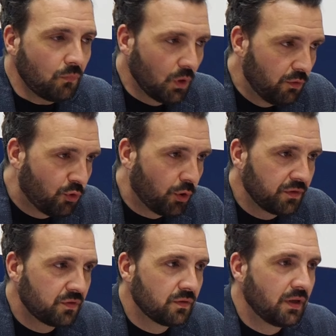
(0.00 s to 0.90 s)
Of
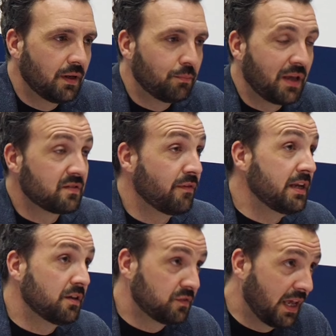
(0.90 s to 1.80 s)
course,
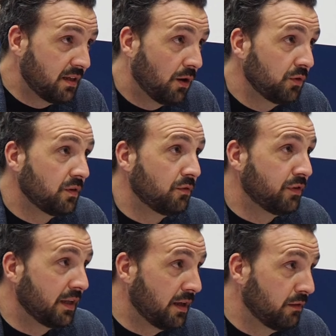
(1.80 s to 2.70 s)
Pennsylvania State House in
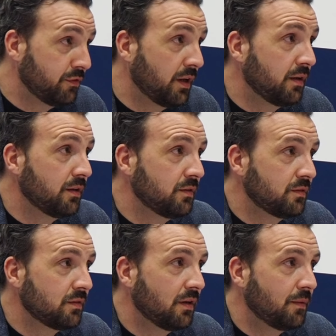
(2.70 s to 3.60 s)
Philadelphia
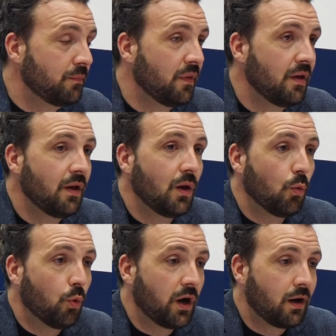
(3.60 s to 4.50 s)
is
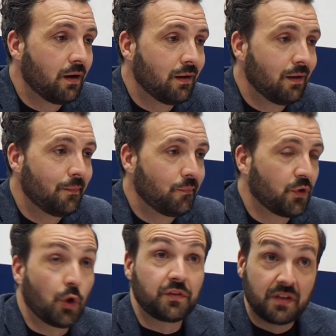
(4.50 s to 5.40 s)
where the
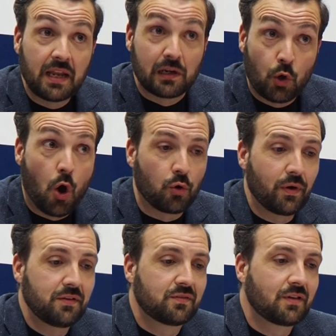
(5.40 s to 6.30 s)
Continental
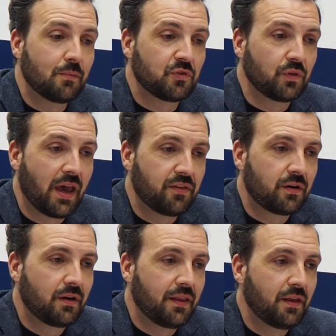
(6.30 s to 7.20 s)
Congress comes
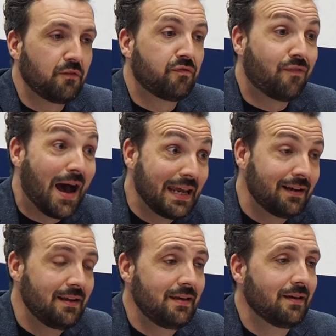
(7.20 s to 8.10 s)
together, and then
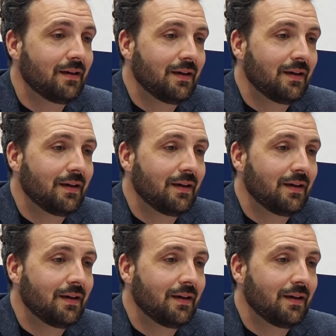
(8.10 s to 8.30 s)
finally,